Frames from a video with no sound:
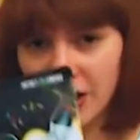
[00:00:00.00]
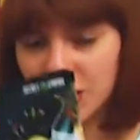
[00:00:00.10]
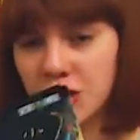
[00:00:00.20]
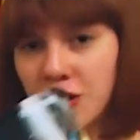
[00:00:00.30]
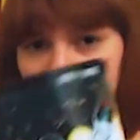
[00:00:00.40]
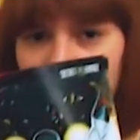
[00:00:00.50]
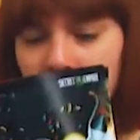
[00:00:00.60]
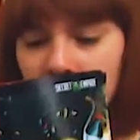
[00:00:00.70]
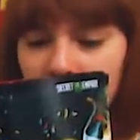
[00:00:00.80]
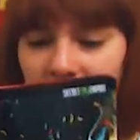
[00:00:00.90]
shows
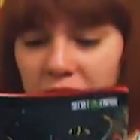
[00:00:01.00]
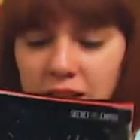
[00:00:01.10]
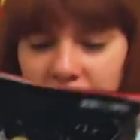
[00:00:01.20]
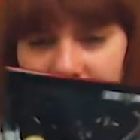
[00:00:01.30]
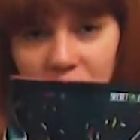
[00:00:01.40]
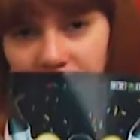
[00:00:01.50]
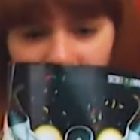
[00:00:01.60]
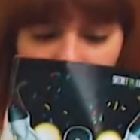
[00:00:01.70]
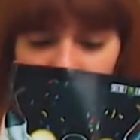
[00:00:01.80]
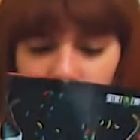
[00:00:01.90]
Captain America in his little
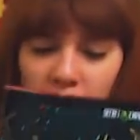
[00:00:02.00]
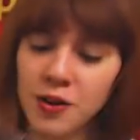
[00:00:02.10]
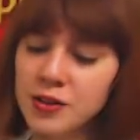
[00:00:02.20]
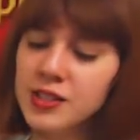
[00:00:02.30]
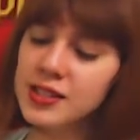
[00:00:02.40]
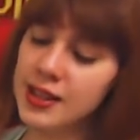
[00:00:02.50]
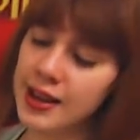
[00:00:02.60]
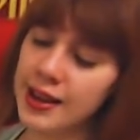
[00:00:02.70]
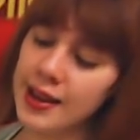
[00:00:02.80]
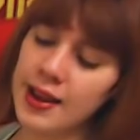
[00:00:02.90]
victory pose,
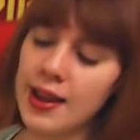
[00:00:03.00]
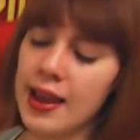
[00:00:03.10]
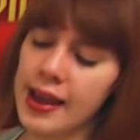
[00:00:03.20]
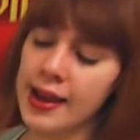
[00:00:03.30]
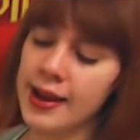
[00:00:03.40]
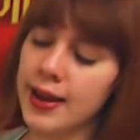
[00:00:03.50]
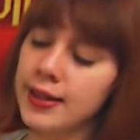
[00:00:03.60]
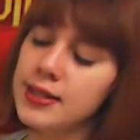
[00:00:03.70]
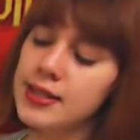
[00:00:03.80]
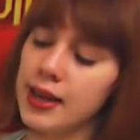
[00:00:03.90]

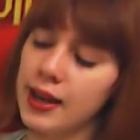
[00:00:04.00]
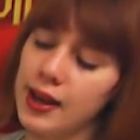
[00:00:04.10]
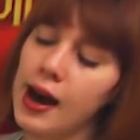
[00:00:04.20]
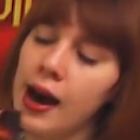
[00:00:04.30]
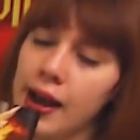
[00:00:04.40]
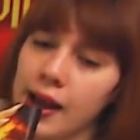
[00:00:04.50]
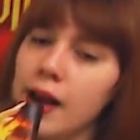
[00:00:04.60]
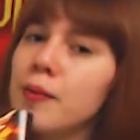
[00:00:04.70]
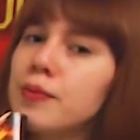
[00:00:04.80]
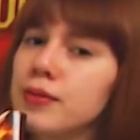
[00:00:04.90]
and I
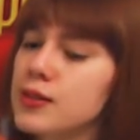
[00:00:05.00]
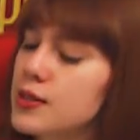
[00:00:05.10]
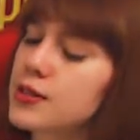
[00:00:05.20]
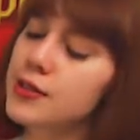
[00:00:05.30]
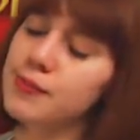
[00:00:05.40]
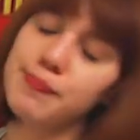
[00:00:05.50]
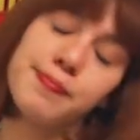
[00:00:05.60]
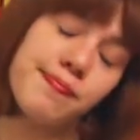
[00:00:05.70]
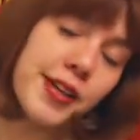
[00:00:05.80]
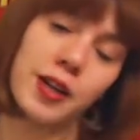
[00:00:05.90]
am
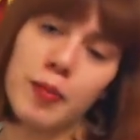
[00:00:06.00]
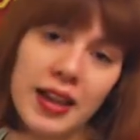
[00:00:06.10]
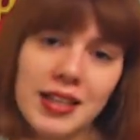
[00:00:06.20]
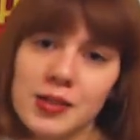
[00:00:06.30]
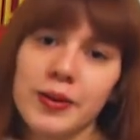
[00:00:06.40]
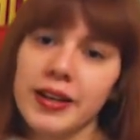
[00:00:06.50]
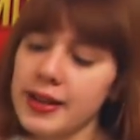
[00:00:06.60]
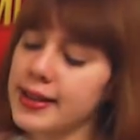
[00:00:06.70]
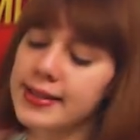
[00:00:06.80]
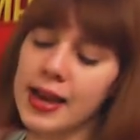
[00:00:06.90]
gonna buy this one
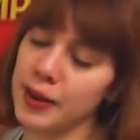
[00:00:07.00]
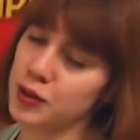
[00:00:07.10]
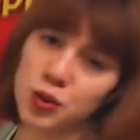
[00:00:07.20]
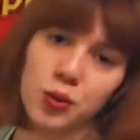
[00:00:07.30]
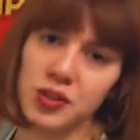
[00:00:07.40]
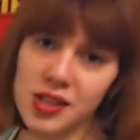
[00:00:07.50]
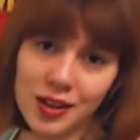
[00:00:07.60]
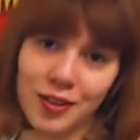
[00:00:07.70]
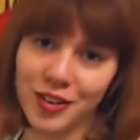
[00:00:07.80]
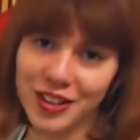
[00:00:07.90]
because I am a total
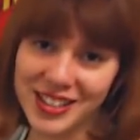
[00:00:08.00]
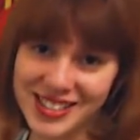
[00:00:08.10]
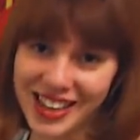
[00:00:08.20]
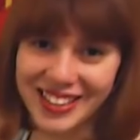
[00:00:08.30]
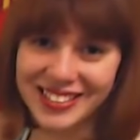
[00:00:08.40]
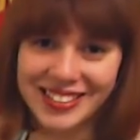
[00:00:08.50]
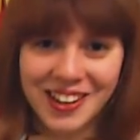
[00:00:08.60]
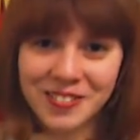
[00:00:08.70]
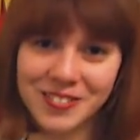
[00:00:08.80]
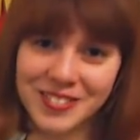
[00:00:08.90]
sucker for this kind of stuff.